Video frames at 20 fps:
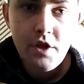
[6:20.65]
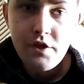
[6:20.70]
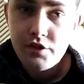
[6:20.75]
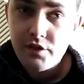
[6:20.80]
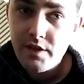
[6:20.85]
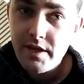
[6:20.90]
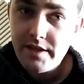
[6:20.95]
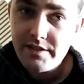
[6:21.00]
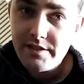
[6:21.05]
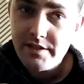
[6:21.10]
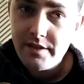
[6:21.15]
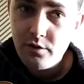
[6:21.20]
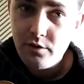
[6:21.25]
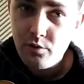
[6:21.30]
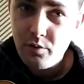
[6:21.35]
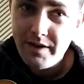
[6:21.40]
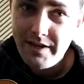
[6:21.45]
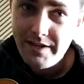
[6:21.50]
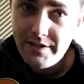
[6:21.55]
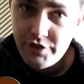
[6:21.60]
So that's still
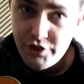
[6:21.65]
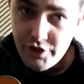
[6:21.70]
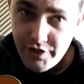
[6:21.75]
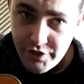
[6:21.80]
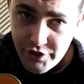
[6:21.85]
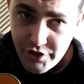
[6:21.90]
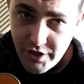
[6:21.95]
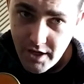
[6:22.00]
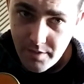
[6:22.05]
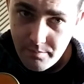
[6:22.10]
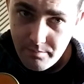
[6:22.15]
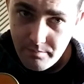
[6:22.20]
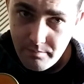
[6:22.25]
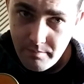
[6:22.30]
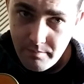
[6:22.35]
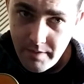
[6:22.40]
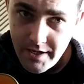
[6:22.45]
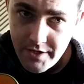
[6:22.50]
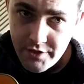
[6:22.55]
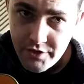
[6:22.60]
really G sharp
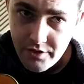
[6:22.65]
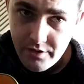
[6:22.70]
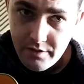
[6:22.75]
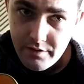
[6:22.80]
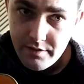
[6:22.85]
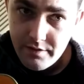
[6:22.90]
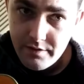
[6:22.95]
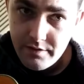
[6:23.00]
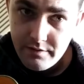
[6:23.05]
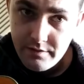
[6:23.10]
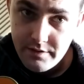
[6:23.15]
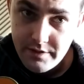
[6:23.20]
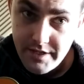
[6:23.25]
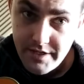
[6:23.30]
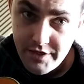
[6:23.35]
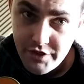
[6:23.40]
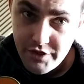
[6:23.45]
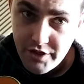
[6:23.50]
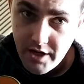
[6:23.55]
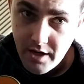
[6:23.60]
major,
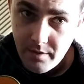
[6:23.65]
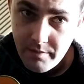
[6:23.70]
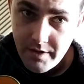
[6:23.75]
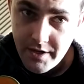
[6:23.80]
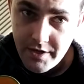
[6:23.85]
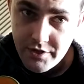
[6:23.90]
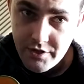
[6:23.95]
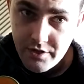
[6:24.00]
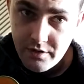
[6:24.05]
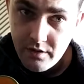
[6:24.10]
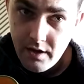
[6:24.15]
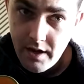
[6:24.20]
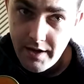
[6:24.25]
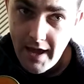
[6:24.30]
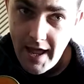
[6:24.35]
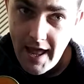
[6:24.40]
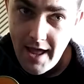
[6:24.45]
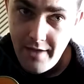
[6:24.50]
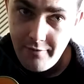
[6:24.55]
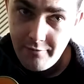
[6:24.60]
D sharp major, and
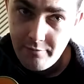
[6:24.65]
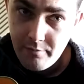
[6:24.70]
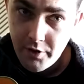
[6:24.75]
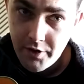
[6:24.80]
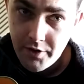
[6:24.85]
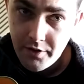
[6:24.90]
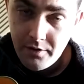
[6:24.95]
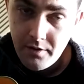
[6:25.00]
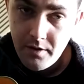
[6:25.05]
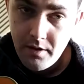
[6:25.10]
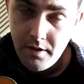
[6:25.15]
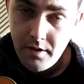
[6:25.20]
F minor.